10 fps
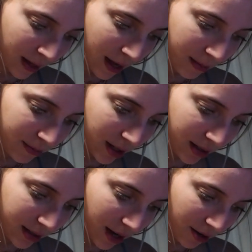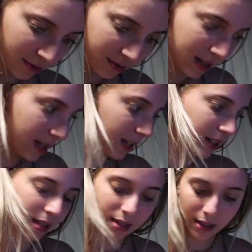I'm just now getting
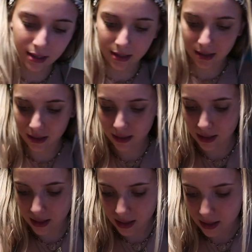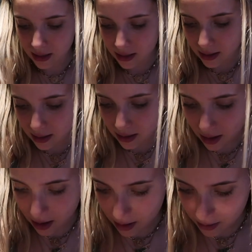to this.
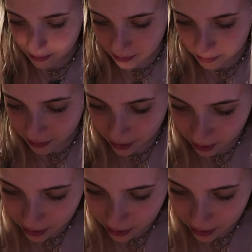But I'm